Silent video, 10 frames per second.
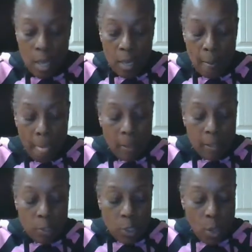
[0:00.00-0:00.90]
With
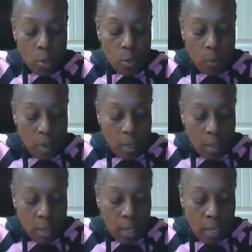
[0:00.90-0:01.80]

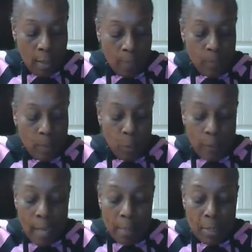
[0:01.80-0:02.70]

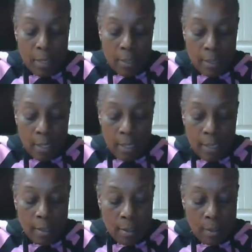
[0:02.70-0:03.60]
that being
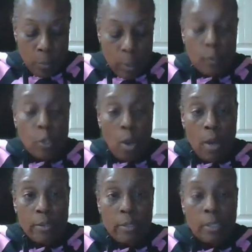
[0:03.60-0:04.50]
said, with
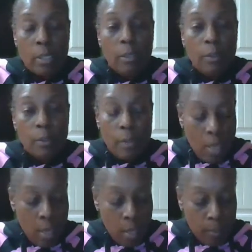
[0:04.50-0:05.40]
daughters,
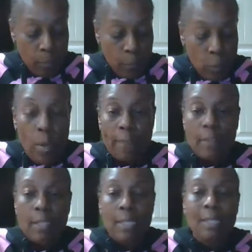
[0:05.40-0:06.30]
you have
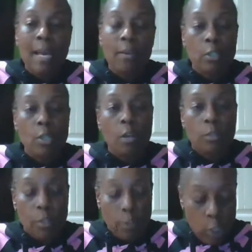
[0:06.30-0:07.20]
to sit down and talk
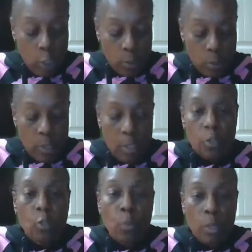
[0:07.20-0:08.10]
to your children.
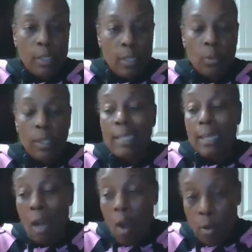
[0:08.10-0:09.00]
You really do, and
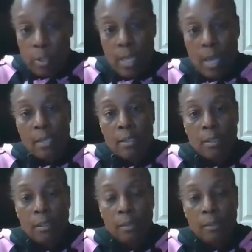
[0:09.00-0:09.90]
get all
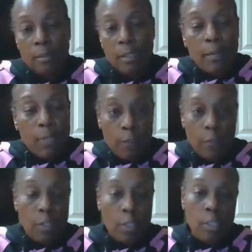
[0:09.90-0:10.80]
sides. Even if
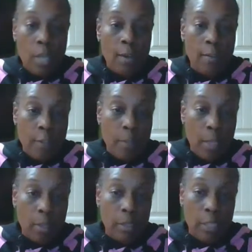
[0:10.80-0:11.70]
it's a young
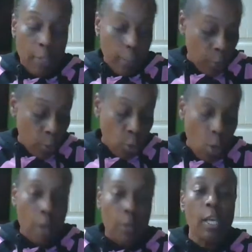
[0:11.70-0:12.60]
female, even if it's a
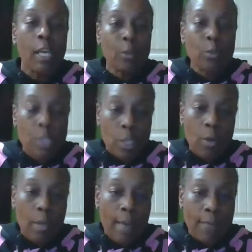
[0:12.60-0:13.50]
daughter, you
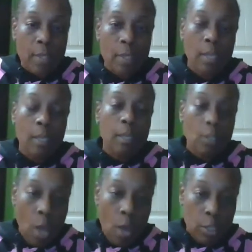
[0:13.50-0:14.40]
still have to
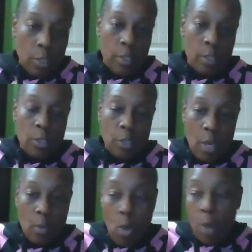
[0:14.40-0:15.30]
talk to this
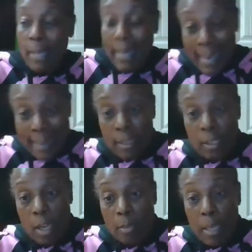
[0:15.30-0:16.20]
young woman and the
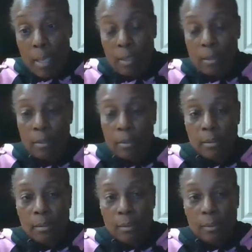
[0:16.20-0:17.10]
young man
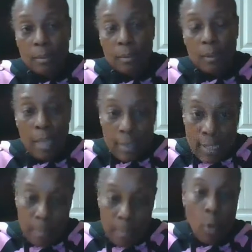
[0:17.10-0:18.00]
and
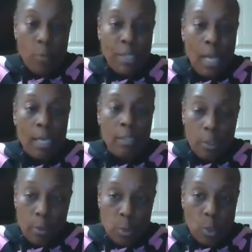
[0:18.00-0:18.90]
get both sides
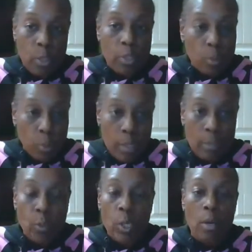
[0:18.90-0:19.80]
of the story to
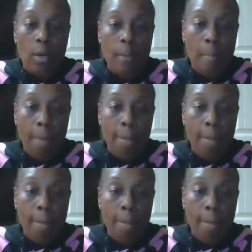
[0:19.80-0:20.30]
what went on.